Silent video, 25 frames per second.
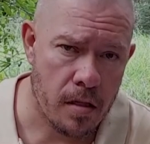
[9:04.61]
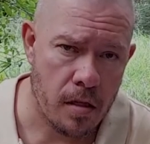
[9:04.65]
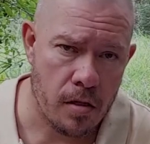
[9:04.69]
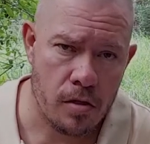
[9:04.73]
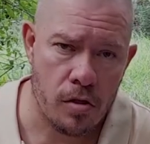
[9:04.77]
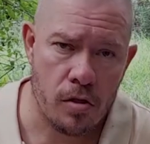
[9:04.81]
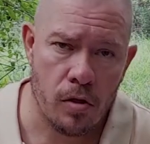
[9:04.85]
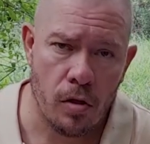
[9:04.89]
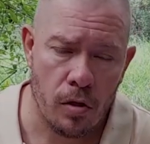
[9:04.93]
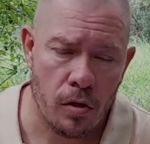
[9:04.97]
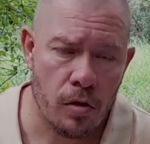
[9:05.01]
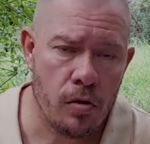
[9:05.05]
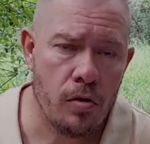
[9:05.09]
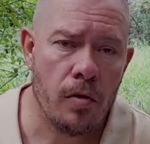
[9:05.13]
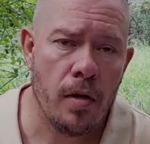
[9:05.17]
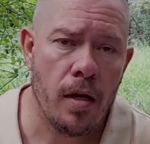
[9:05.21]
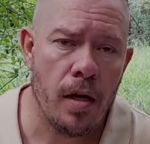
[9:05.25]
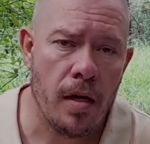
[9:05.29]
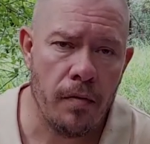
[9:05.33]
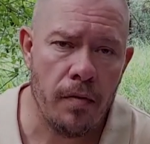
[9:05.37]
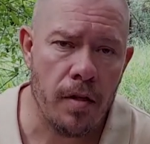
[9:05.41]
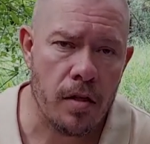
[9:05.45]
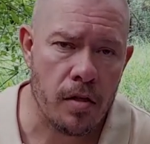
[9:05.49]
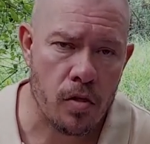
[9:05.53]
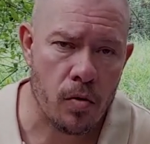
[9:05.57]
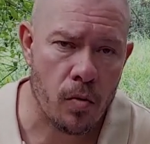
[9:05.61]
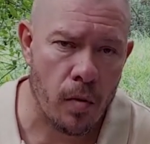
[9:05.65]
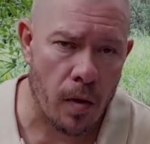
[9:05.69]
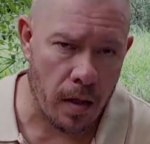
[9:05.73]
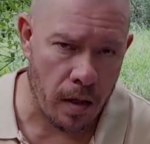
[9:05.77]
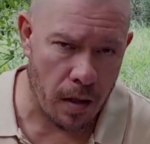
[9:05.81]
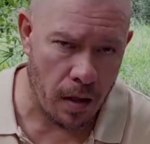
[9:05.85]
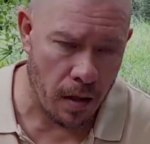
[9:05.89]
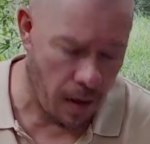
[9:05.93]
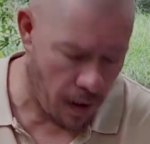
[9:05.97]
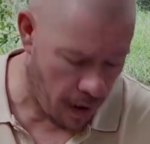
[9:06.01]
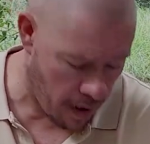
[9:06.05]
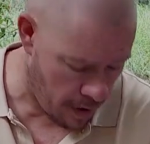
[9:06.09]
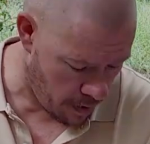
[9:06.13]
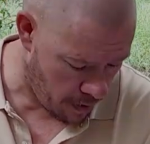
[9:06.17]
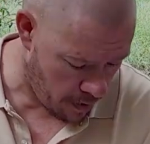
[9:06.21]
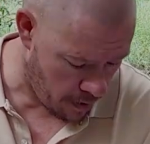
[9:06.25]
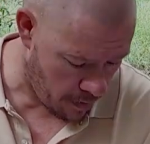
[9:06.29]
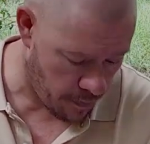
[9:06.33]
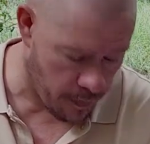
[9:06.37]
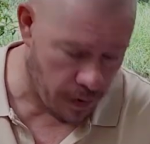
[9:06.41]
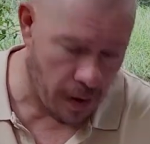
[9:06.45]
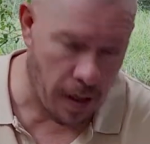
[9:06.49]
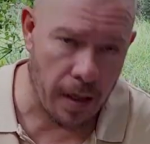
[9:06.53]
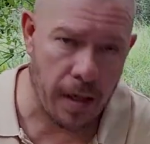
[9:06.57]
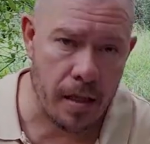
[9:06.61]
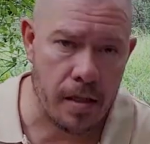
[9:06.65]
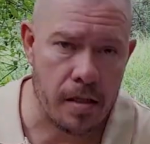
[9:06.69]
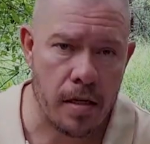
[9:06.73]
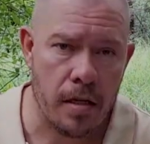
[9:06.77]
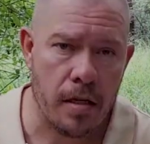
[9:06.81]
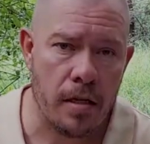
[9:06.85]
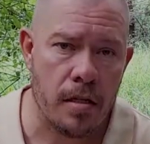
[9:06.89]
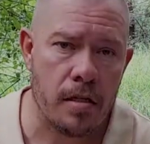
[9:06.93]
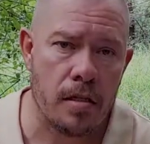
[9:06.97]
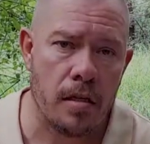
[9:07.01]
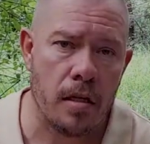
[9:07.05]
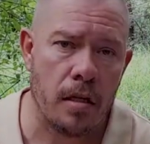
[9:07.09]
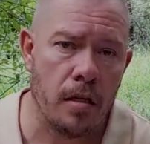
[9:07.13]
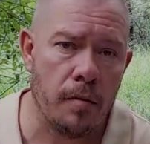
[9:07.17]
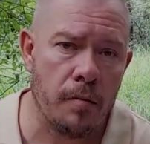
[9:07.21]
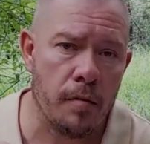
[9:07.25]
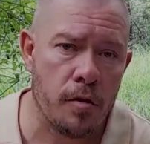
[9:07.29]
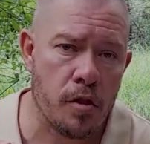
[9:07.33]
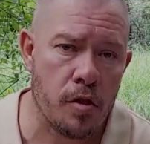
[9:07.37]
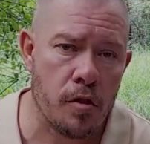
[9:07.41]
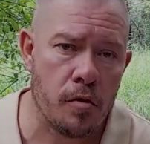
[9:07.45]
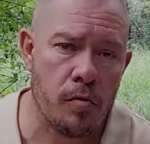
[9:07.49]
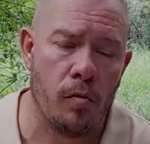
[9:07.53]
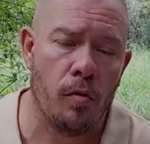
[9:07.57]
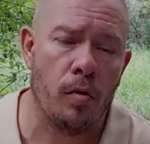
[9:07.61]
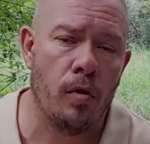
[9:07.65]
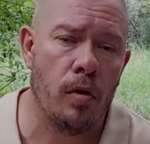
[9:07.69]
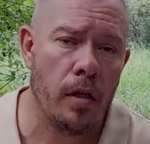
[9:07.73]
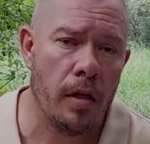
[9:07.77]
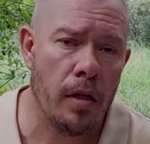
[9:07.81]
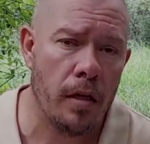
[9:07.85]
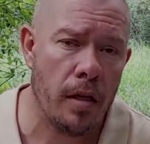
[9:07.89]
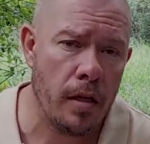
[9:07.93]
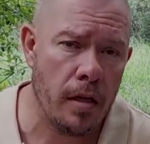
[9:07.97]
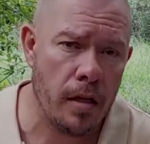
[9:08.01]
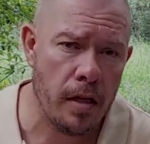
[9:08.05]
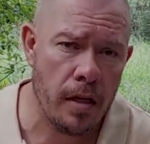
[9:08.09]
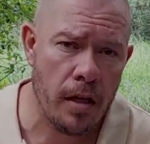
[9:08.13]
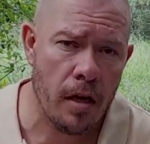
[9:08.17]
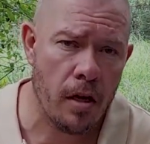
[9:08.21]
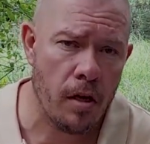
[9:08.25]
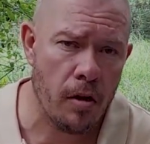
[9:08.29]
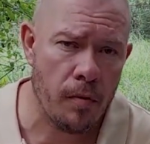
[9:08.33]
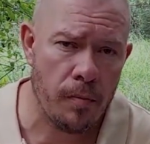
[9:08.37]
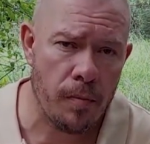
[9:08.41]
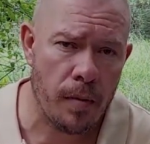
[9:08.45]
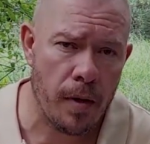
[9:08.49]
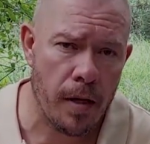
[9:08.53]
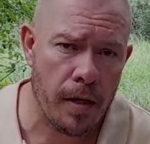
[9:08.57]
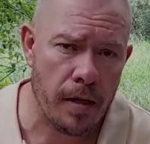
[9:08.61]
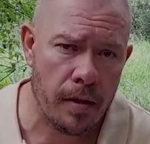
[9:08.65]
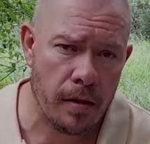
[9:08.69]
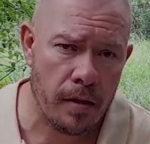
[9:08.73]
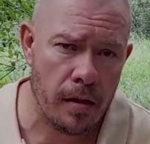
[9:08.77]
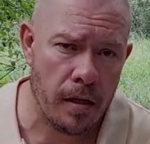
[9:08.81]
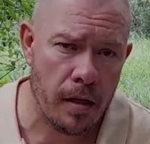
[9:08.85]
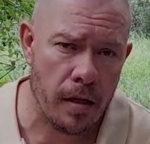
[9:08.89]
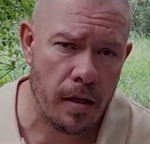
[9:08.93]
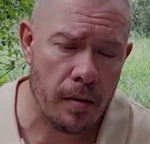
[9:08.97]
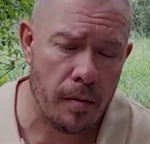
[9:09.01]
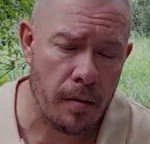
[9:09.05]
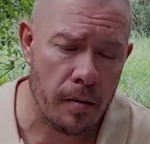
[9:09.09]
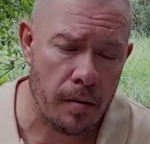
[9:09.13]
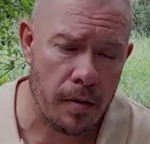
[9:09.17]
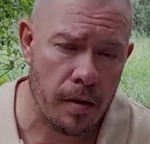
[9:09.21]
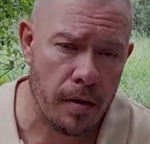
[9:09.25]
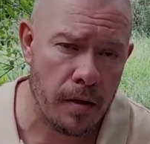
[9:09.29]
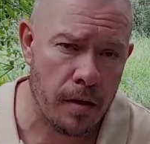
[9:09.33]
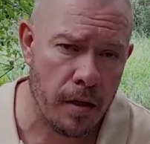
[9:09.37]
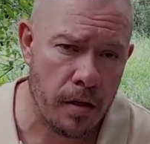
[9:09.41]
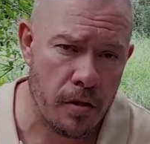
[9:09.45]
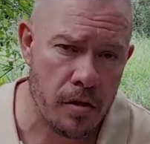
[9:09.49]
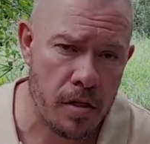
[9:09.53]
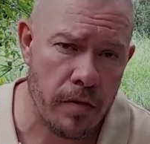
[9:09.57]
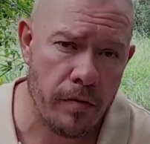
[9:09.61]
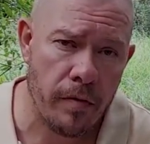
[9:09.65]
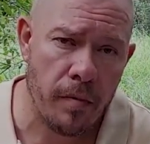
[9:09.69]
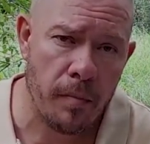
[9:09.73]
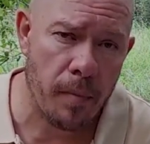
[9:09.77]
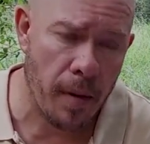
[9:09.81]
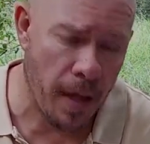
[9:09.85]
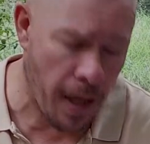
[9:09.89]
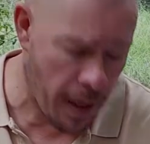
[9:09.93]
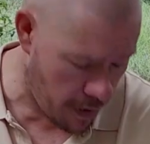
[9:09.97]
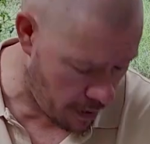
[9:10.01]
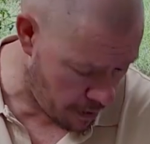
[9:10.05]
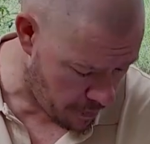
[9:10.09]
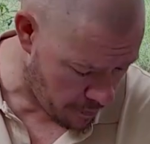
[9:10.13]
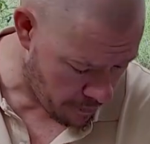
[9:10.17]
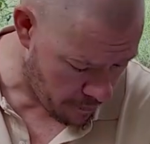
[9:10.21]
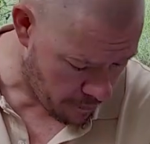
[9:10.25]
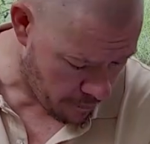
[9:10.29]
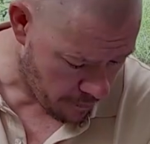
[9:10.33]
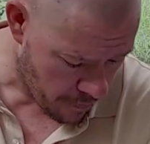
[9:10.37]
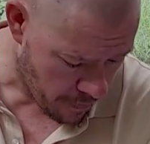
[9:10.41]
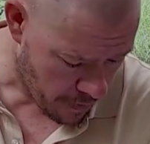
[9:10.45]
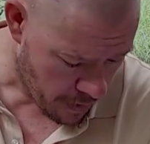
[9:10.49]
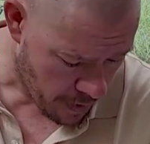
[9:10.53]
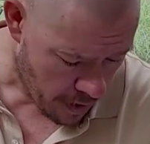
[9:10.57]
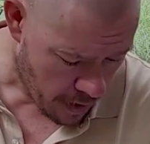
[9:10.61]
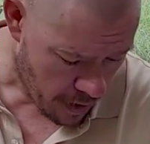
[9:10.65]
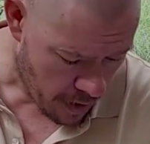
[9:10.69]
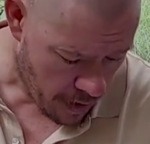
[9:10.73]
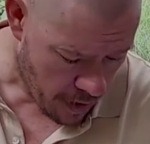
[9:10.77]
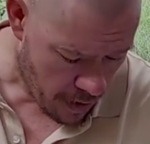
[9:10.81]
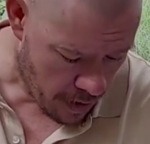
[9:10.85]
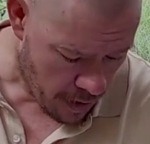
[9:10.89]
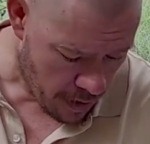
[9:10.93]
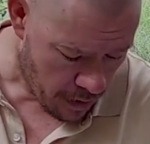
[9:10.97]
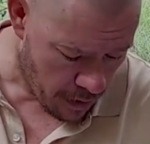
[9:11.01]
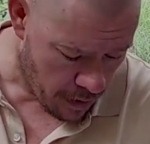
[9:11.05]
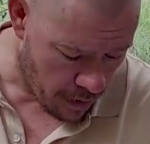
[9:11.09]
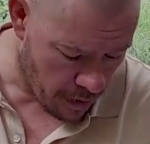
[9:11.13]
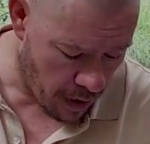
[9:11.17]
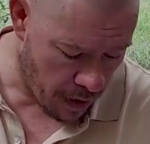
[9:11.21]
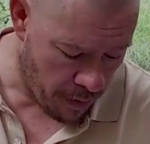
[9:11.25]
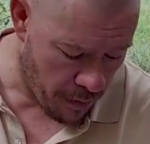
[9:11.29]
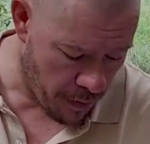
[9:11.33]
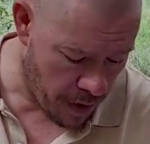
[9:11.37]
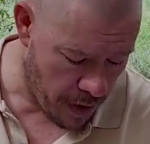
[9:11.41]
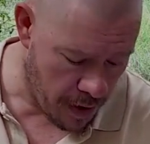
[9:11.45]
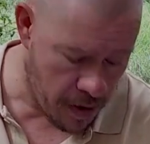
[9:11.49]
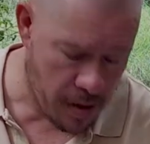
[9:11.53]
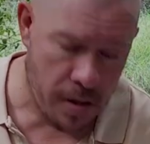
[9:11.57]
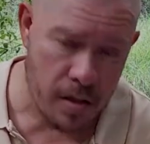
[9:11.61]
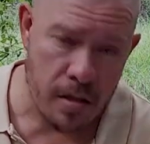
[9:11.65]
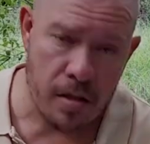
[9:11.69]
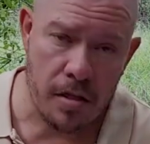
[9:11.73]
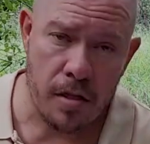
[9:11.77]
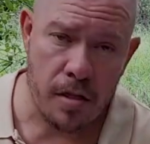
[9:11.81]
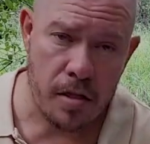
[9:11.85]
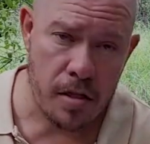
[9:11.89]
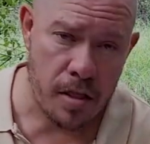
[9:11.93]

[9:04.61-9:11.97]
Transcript: it's not too heavy, it's quite light. Like I said, it's a little bit smaller than the Hero 7 Black. The dimensions is